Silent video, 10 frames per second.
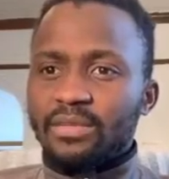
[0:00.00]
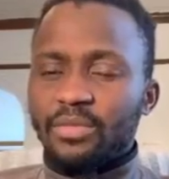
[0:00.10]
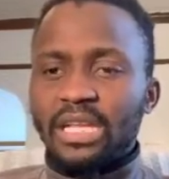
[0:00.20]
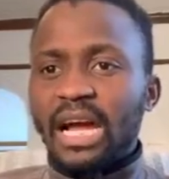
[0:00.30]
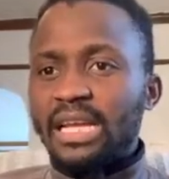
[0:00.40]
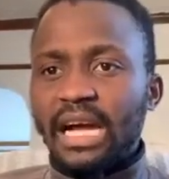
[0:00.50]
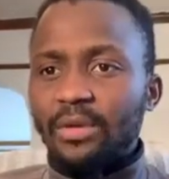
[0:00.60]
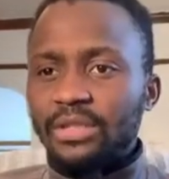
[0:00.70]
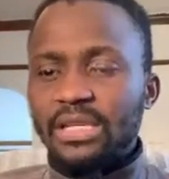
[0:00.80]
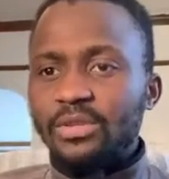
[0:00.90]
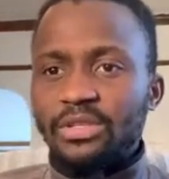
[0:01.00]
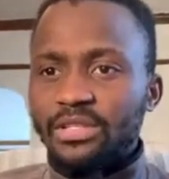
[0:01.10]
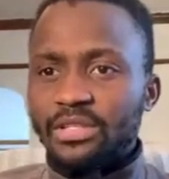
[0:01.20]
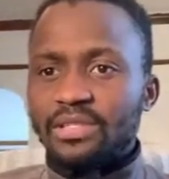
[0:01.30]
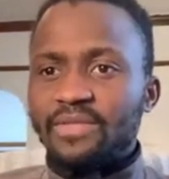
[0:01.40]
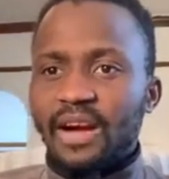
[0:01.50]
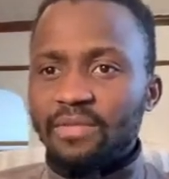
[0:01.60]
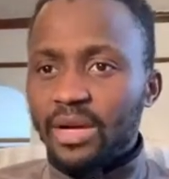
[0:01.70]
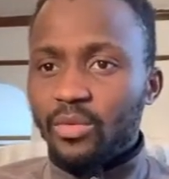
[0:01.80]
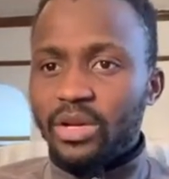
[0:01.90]
But I was able to just
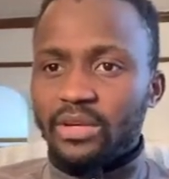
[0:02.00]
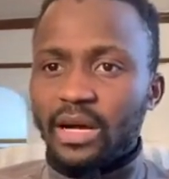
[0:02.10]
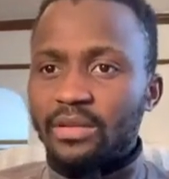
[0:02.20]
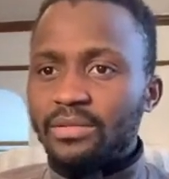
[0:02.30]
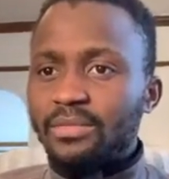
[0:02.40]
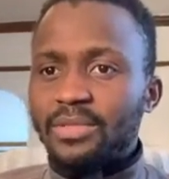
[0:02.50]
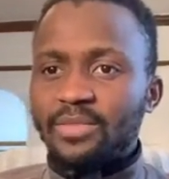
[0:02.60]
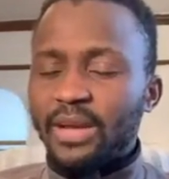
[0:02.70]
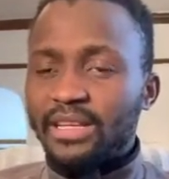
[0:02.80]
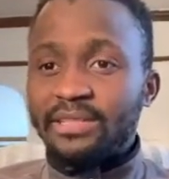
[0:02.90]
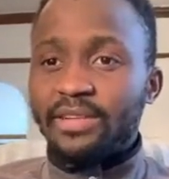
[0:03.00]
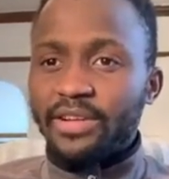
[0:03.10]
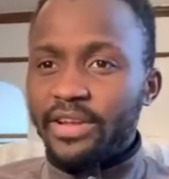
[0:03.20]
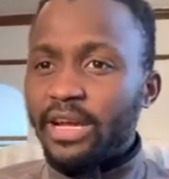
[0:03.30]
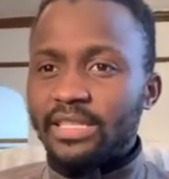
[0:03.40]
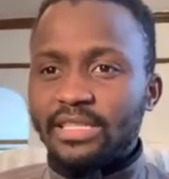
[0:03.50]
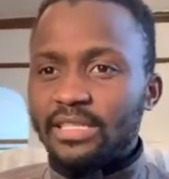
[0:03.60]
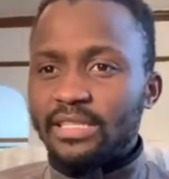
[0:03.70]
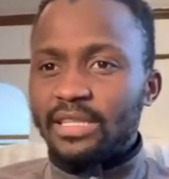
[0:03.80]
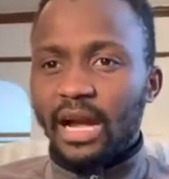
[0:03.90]
find my way around spending 3
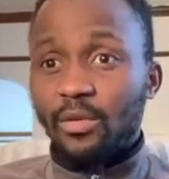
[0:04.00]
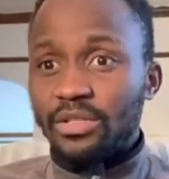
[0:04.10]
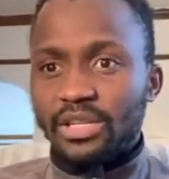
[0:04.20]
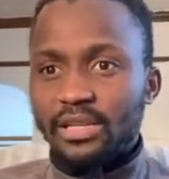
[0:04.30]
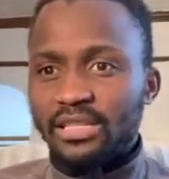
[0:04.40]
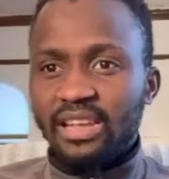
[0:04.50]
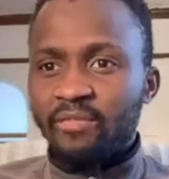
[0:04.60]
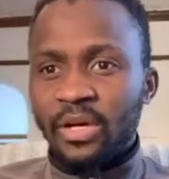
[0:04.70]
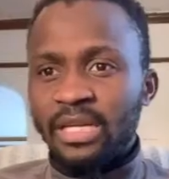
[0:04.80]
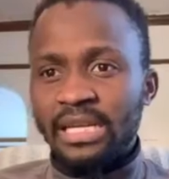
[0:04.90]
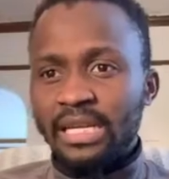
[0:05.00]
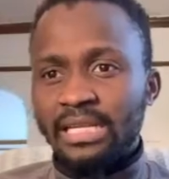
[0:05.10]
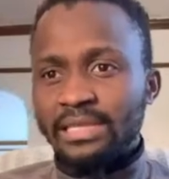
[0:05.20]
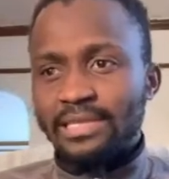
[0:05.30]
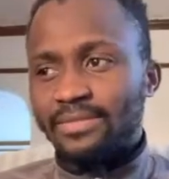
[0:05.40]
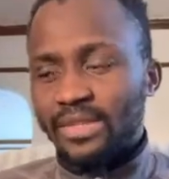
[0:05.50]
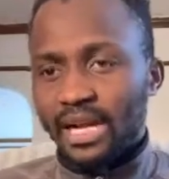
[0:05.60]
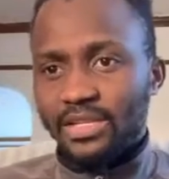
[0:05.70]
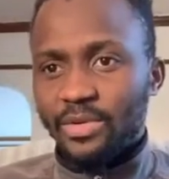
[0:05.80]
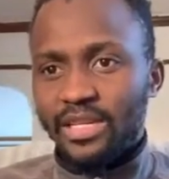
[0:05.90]
years. I was trying to save money and
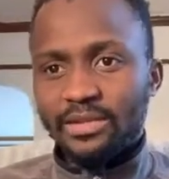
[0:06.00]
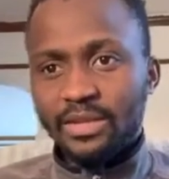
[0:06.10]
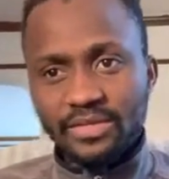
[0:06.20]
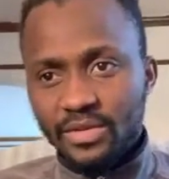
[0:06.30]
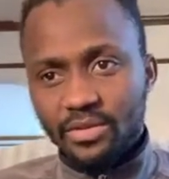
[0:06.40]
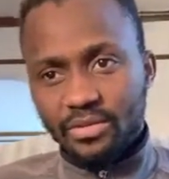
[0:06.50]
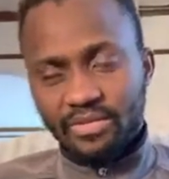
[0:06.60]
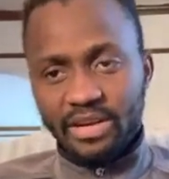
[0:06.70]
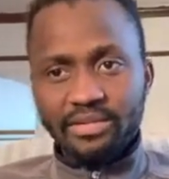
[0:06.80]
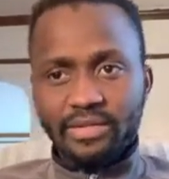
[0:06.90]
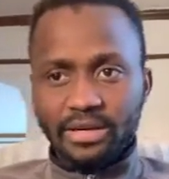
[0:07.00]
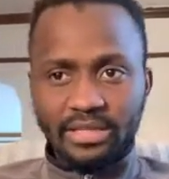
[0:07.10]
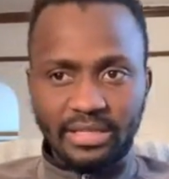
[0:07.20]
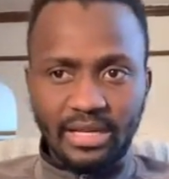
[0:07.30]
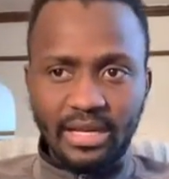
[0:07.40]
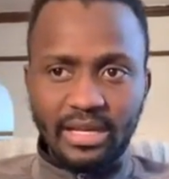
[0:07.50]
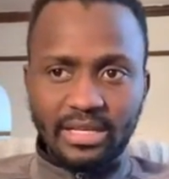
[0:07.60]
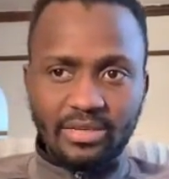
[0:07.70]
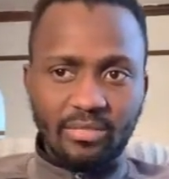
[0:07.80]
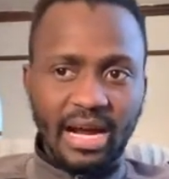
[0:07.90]
I just wanted to leave school very fast.
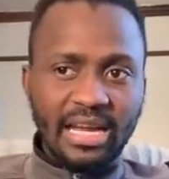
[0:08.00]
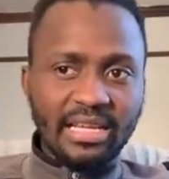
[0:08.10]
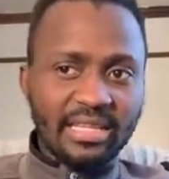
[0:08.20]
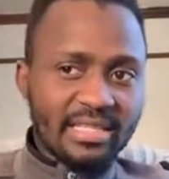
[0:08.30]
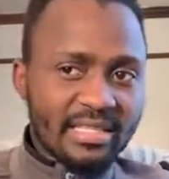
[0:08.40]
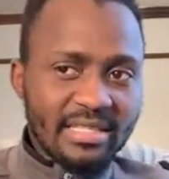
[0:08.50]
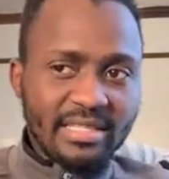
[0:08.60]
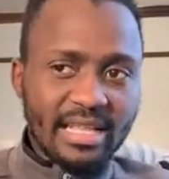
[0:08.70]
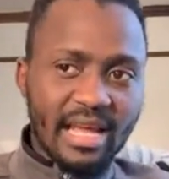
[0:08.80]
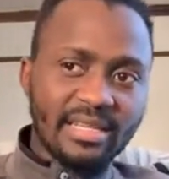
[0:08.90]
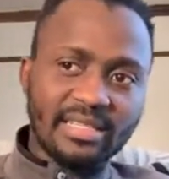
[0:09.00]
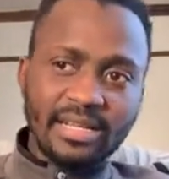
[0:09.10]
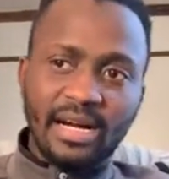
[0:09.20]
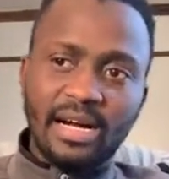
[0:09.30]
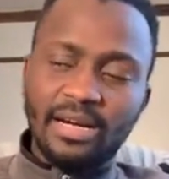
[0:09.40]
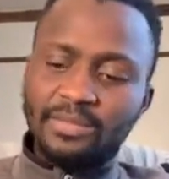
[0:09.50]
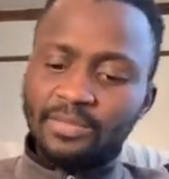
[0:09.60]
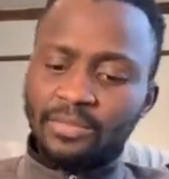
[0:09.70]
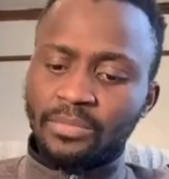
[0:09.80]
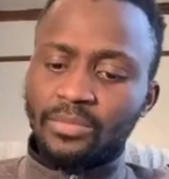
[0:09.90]
So my next
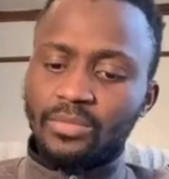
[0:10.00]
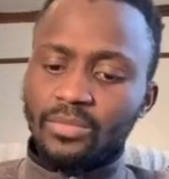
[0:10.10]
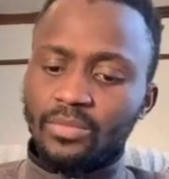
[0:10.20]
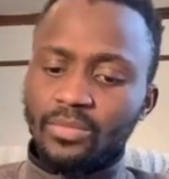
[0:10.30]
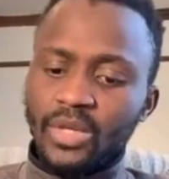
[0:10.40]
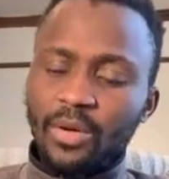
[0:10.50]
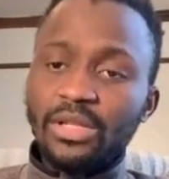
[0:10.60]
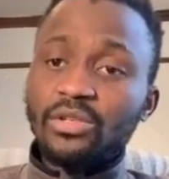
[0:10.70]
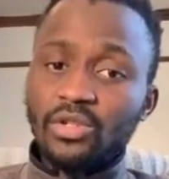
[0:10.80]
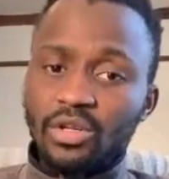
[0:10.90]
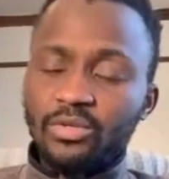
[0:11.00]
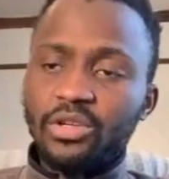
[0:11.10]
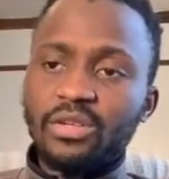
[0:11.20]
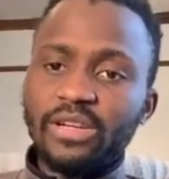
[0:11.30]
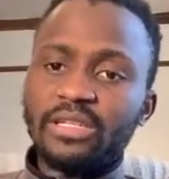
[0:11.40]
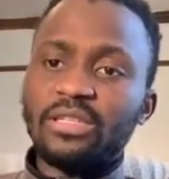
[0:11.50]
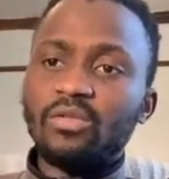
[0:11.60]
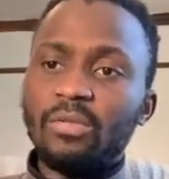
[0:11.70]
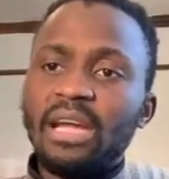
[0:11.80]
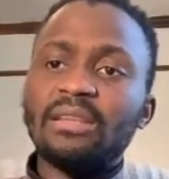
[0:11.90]
I went to Stony Brook University.
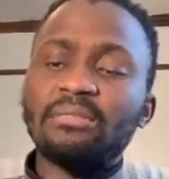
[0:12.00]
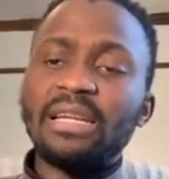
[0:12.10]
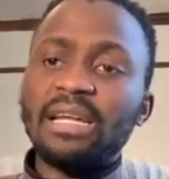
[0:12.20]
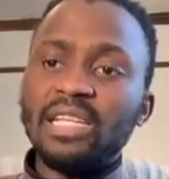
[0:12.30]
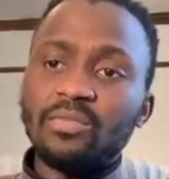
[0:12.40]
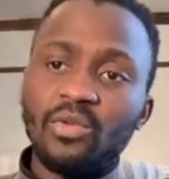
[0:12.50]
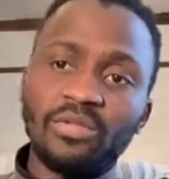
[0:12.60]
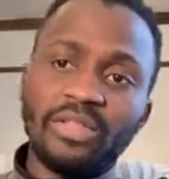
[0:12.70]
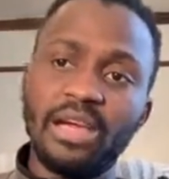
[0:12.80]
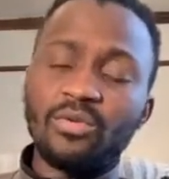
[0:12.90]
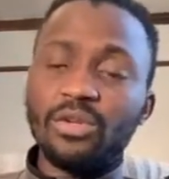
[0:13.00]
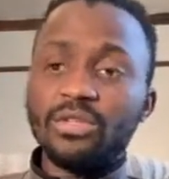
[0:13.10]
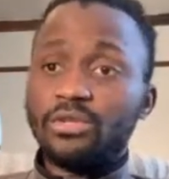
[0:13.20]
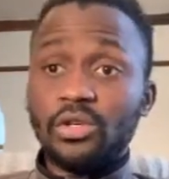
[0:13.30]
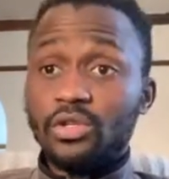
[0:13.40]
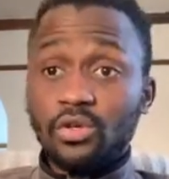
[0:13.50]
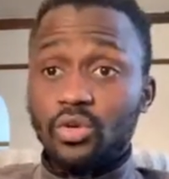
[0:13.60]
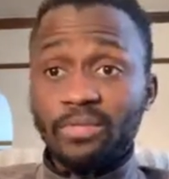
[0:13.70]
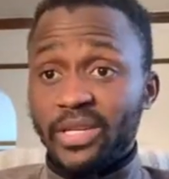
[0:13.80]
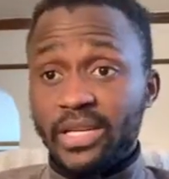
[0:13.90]
So my next move then was to just go
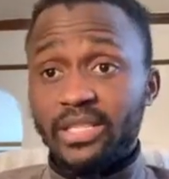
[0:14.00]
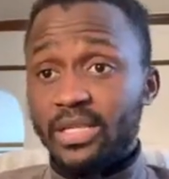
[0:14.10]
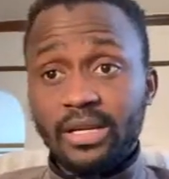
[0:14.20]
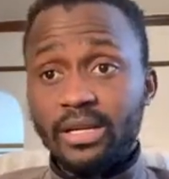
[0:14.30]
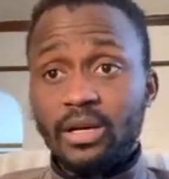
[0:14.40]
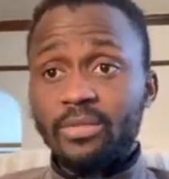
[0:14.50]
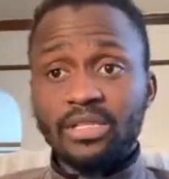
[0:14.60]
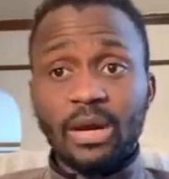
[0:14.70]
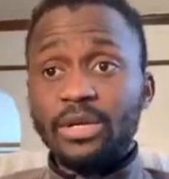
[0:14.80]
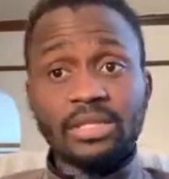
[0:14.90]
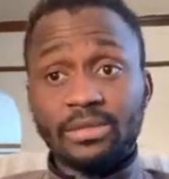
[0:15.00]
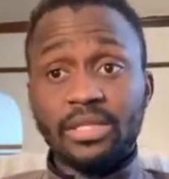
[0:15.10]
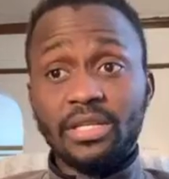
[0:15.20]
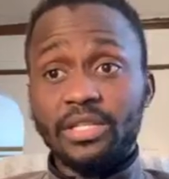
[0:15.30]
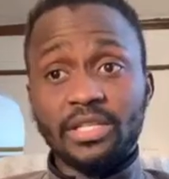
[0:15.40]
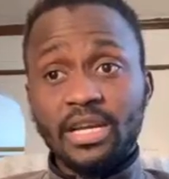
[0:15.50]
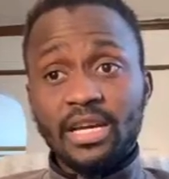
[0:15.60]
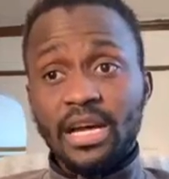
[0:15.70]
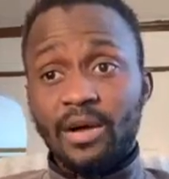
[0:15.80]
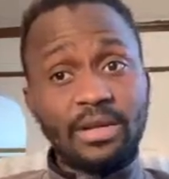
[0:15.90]
do a PhD in economics. I wanted to teach.
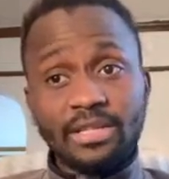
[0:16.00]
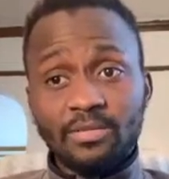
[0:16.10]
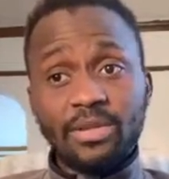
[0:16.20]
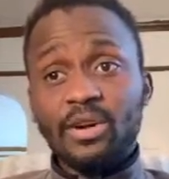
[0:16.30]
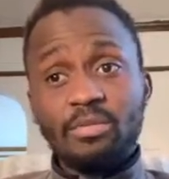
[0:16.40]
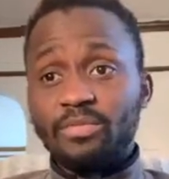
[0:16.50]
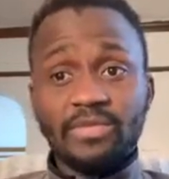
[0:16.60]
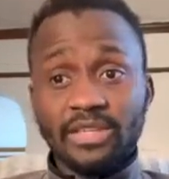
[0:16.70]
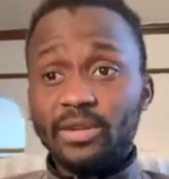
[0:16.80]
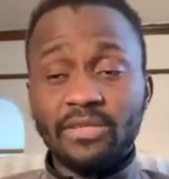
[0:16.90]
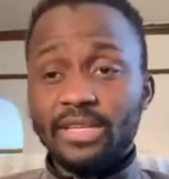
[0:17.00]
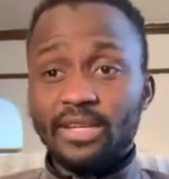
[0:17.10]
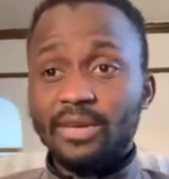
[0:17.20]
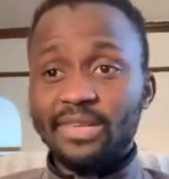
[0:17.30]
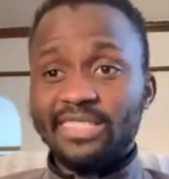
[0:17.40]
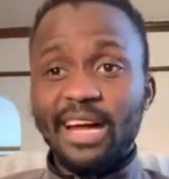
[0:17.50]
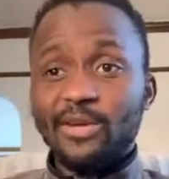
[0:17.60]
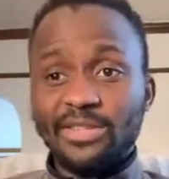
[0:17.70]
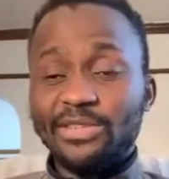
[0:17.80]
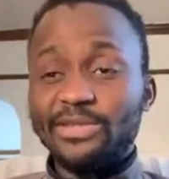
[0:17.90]
I wanted to become a professor of economics. That
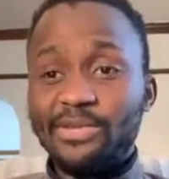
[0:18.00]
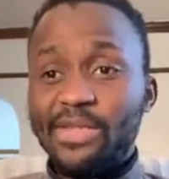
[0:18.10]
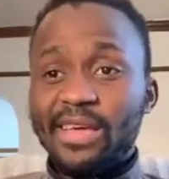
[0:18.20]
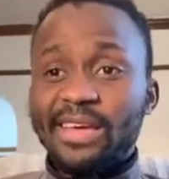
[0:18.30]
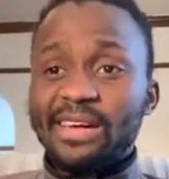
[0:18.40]
was the truth.